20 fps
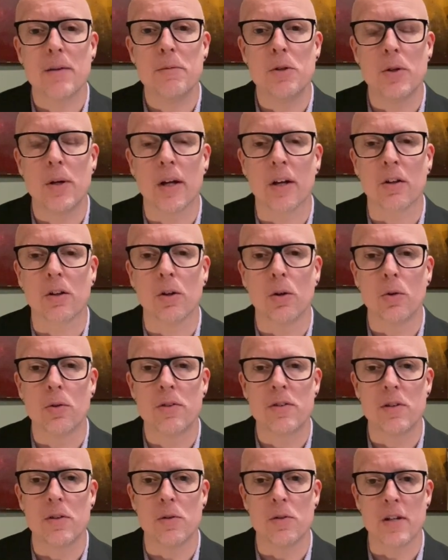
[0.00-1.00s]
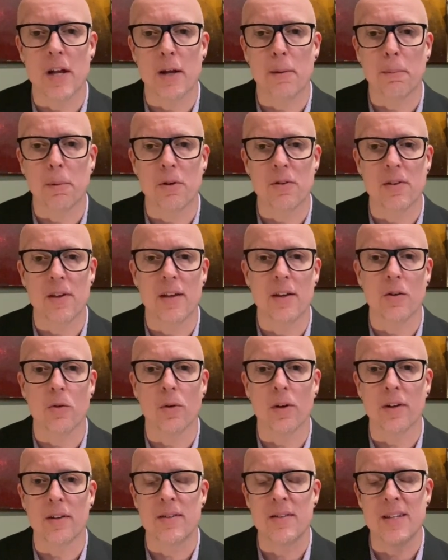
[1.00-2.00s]
you get close to 10%
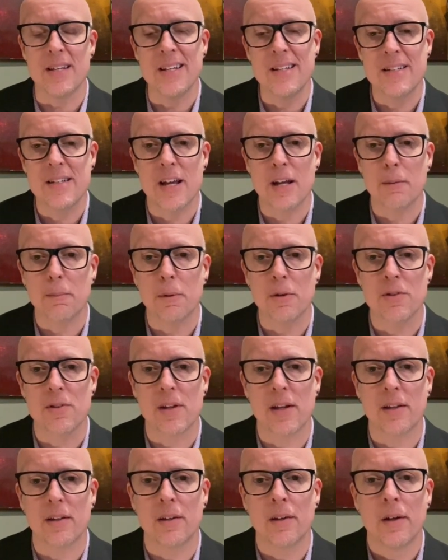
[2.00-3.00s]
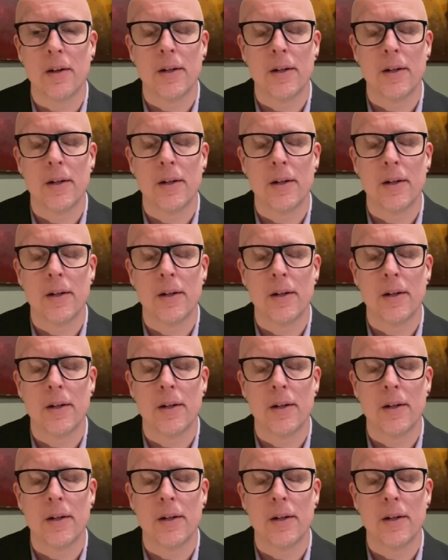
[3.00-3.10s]
or exceed 10%,